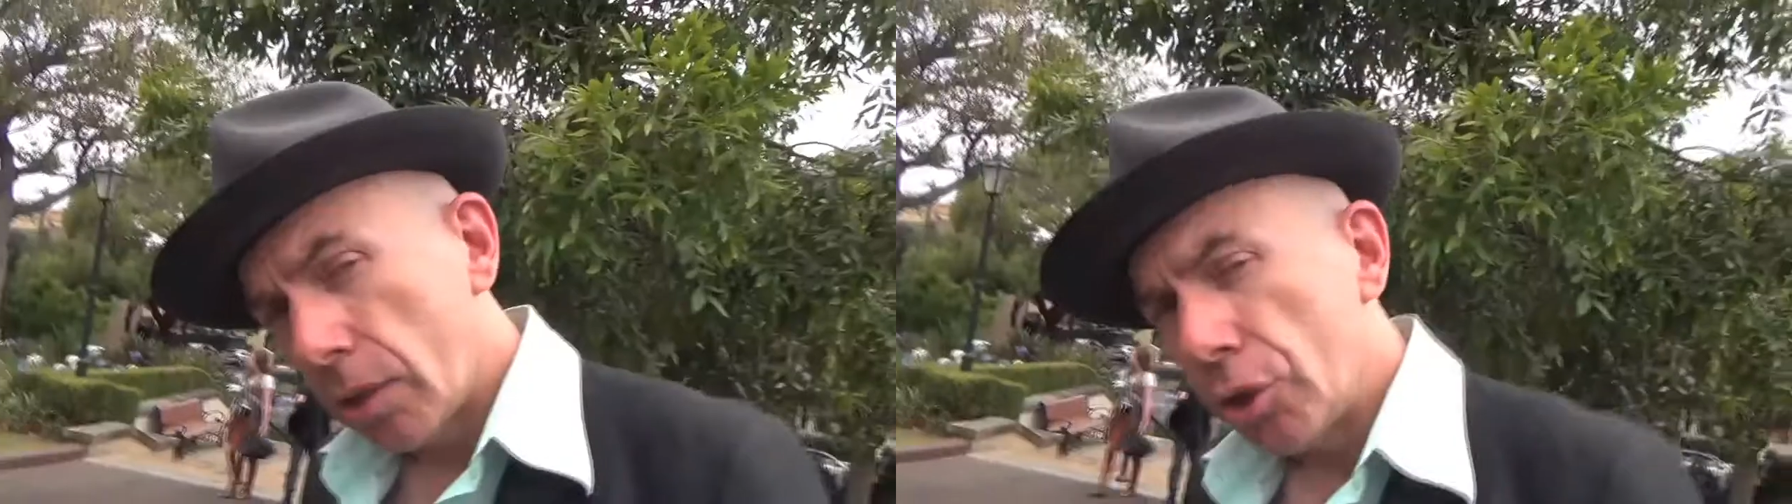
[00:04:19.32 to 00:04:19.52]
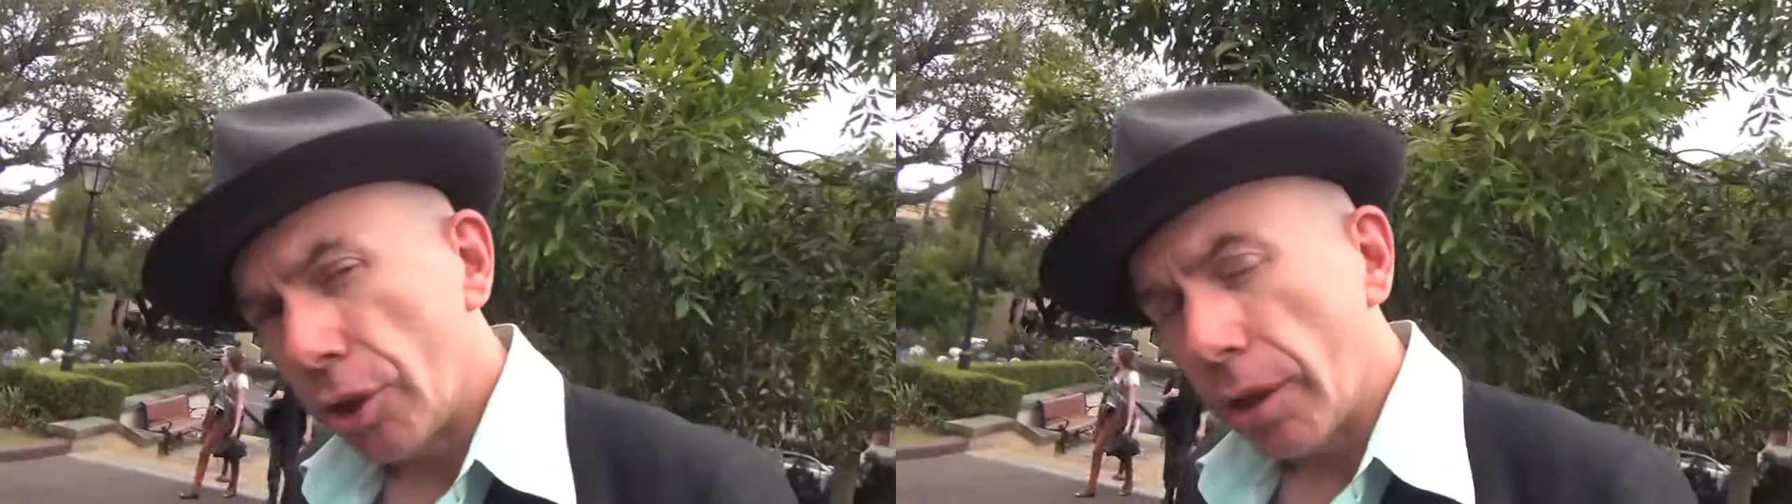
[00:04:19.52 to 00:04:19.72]

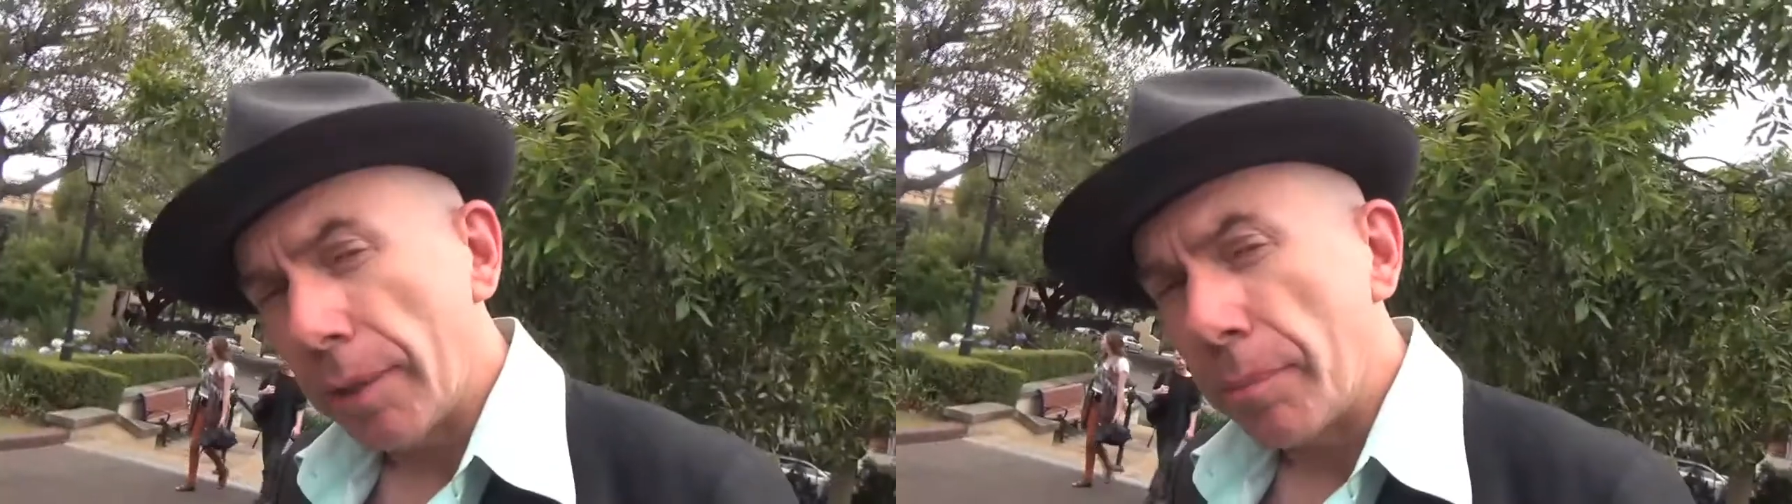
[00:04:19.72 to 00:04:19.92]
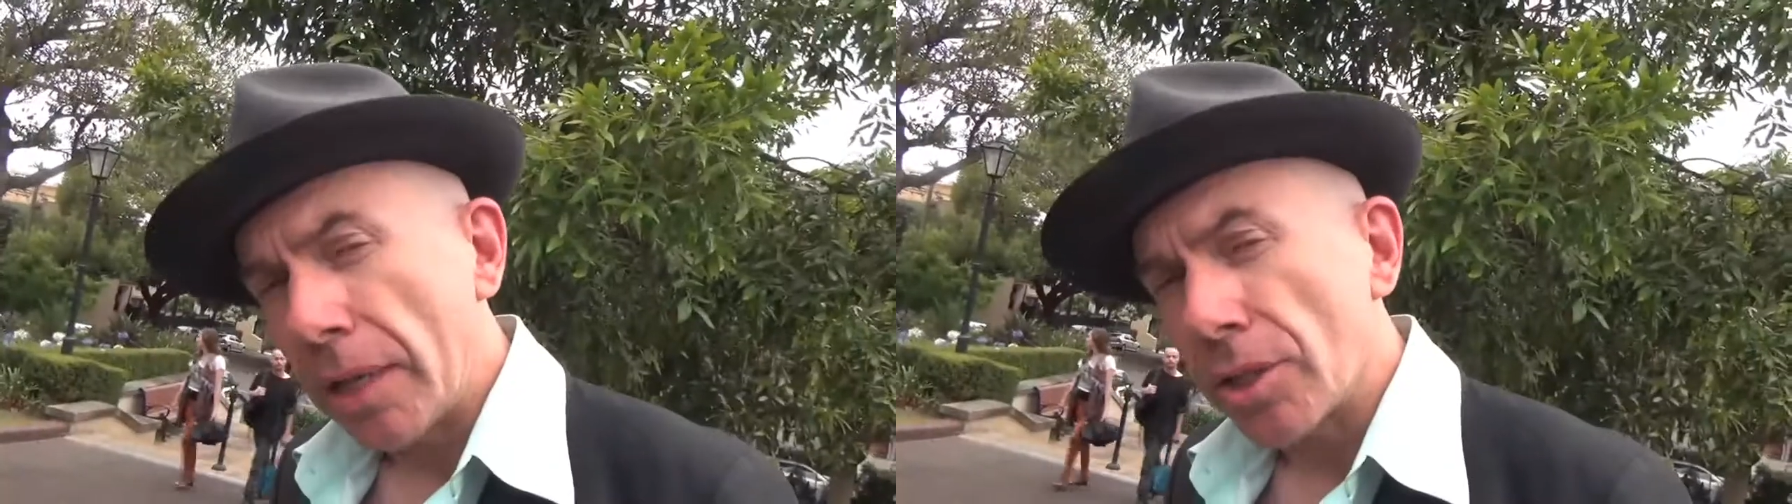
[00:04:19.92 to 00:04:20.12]

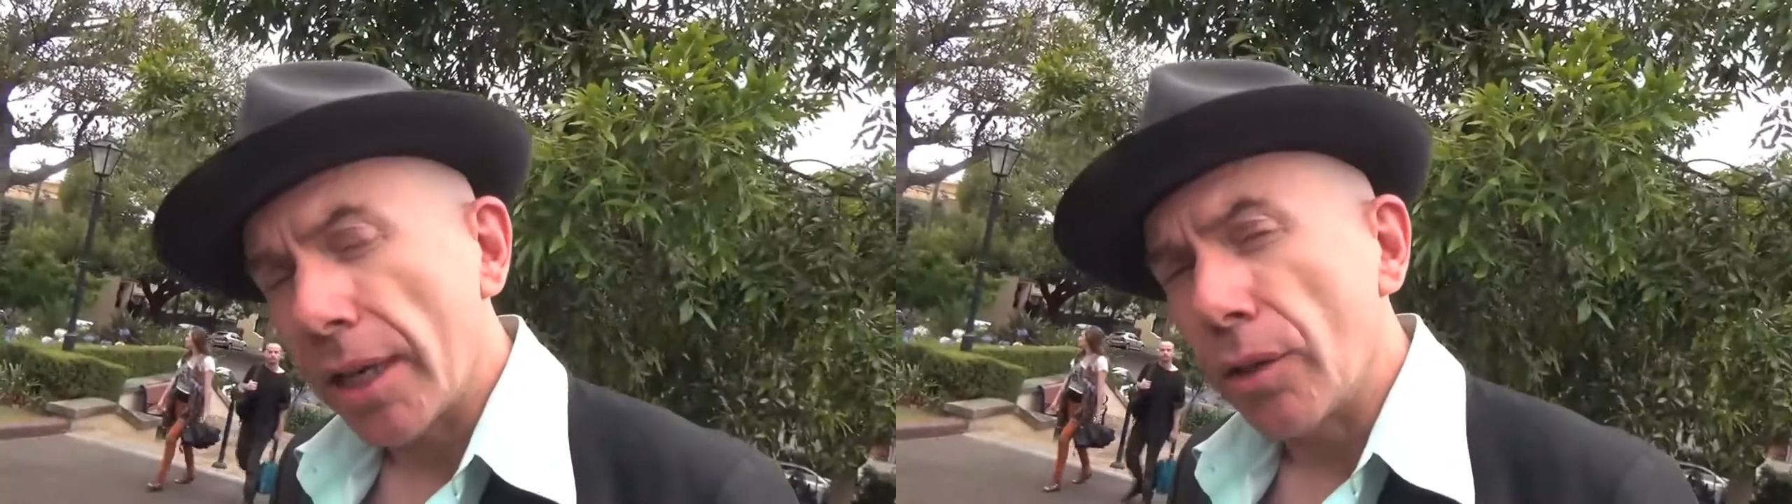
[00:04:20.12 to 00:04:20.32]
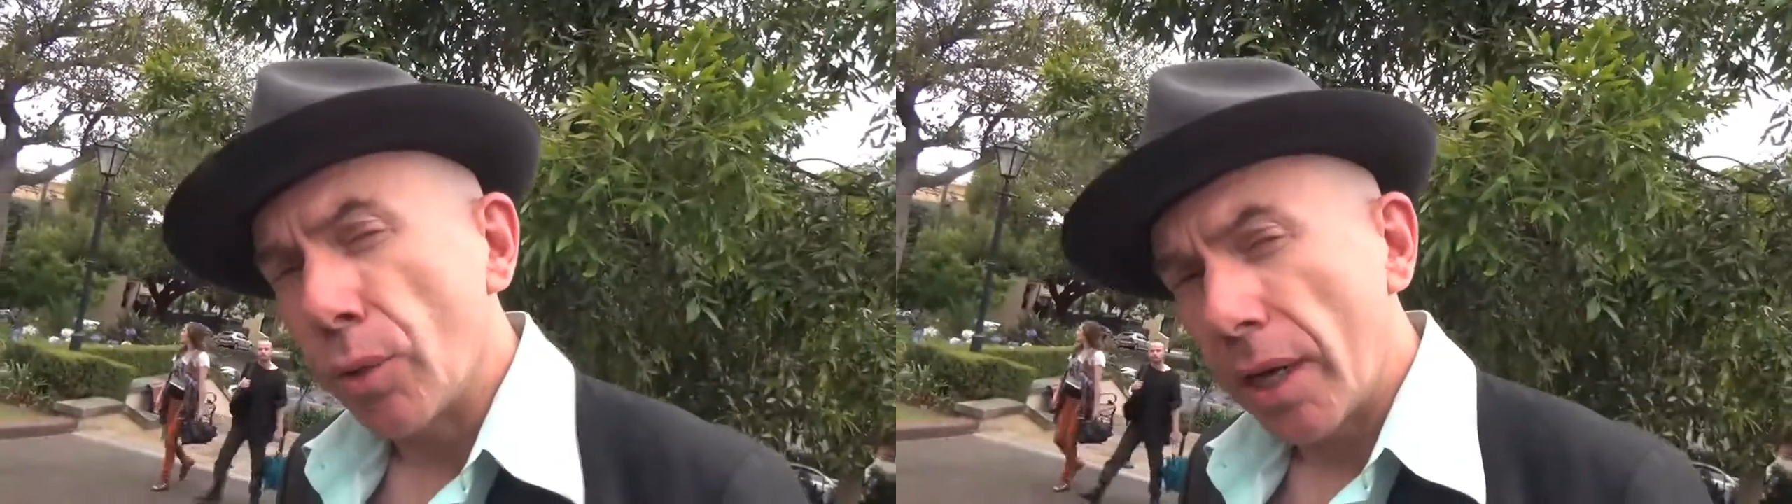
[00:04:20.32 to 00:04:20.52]
Julian,
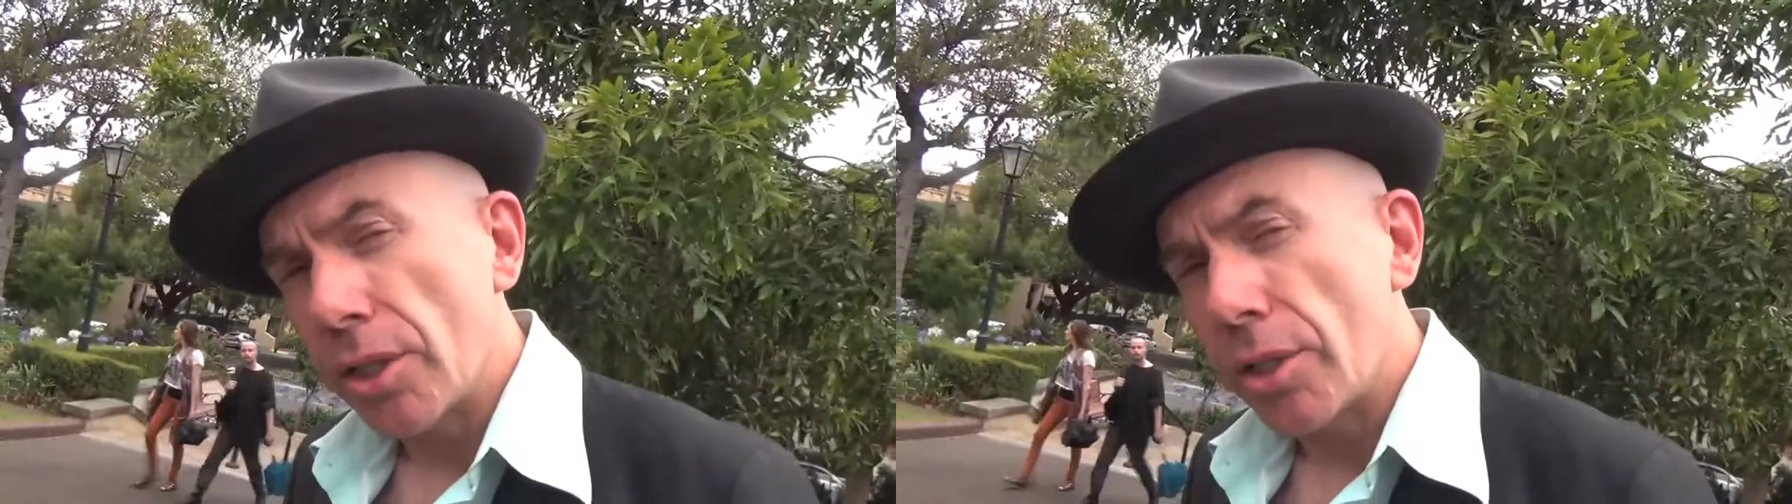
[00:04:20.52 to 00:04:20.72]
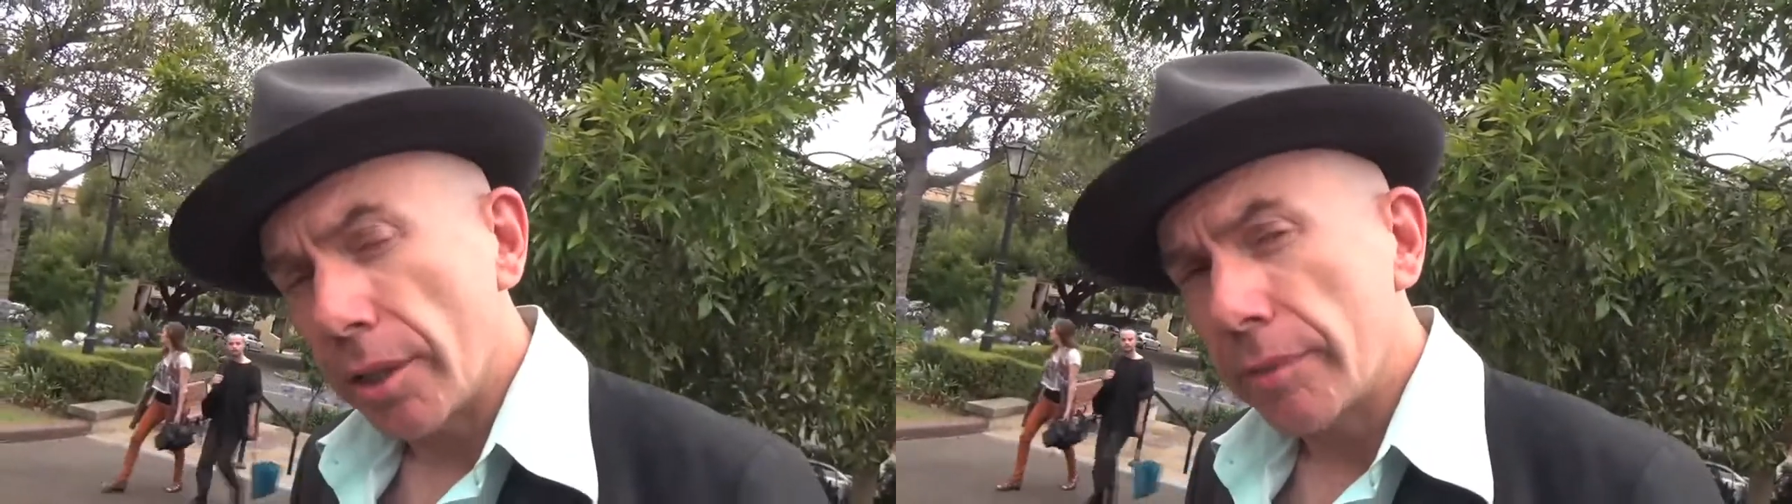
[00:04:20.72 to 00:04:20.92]
maintain the
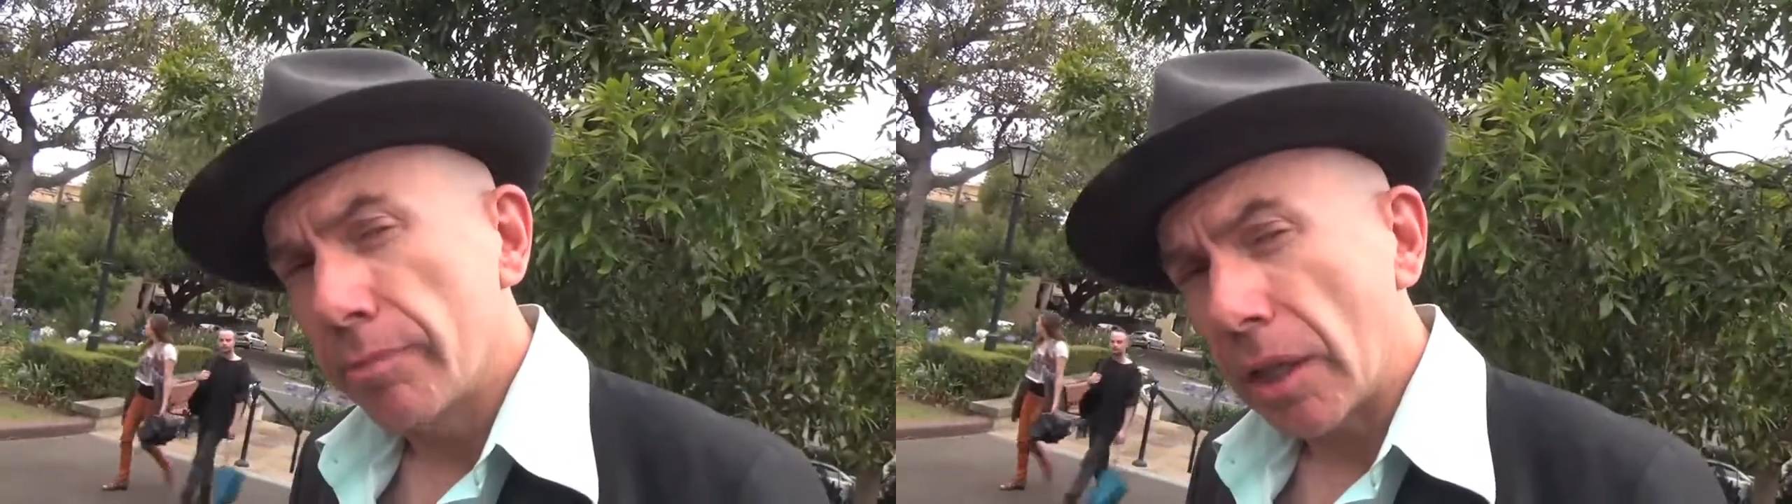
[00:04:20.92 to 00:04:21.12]
rage, dude.